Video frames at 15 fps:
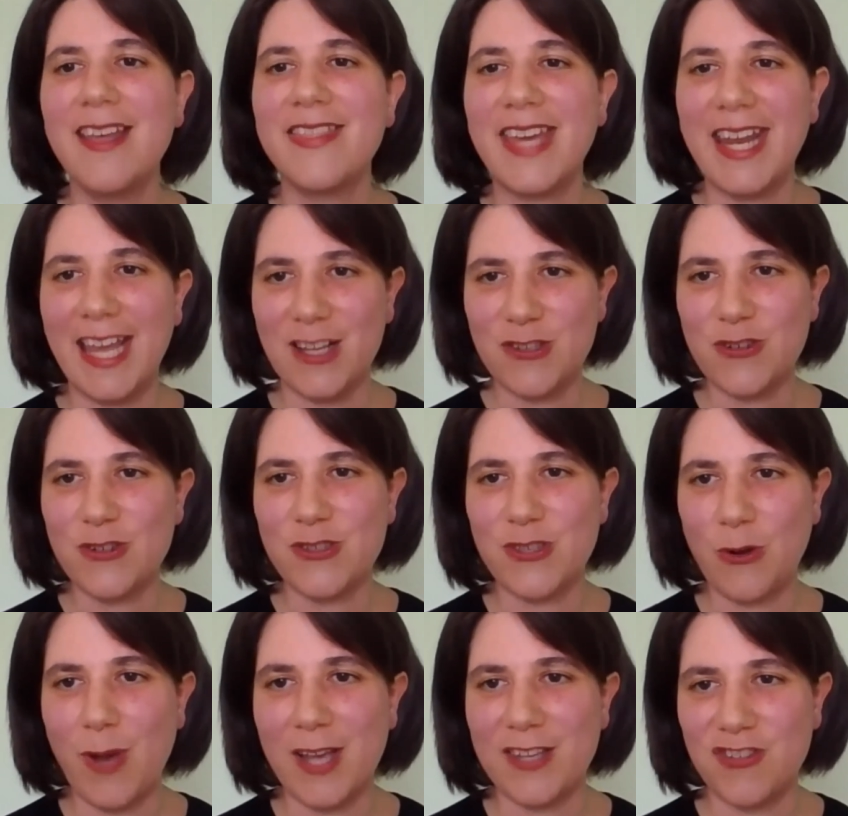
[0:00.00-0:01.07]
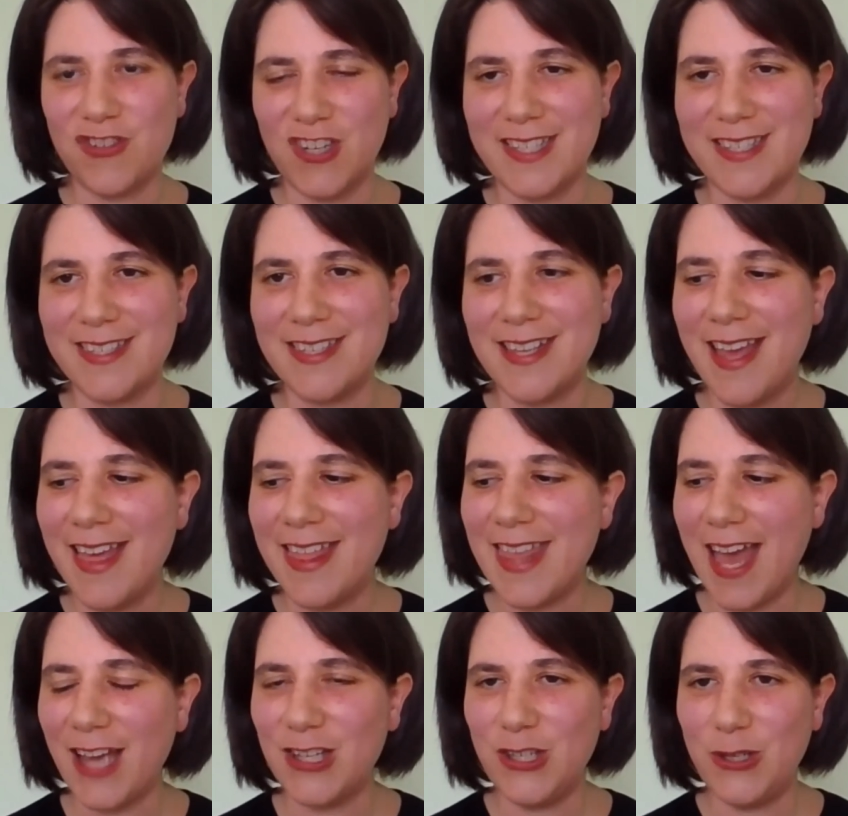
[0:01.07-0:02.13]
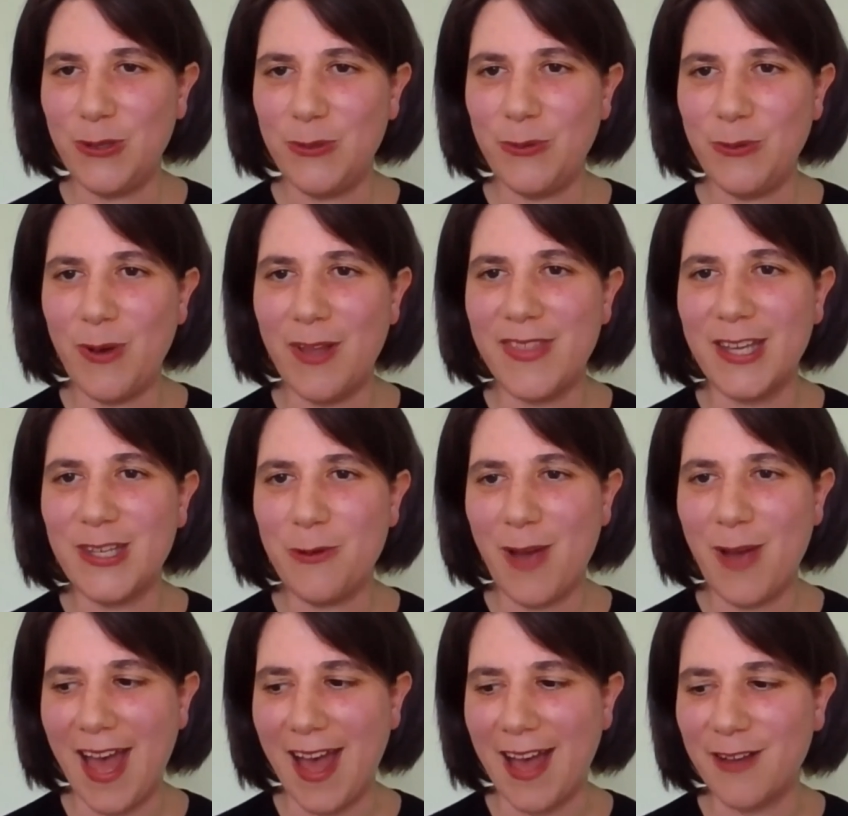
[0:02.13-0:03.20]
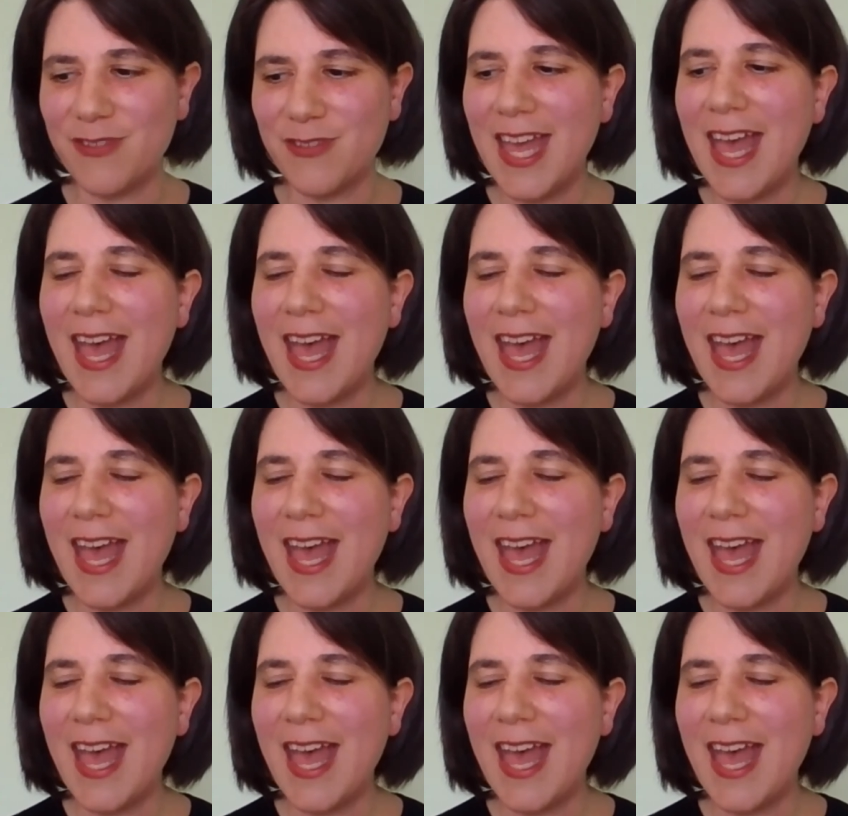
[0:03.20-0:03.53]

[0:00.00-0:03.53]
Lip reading: that answers the questions that you have.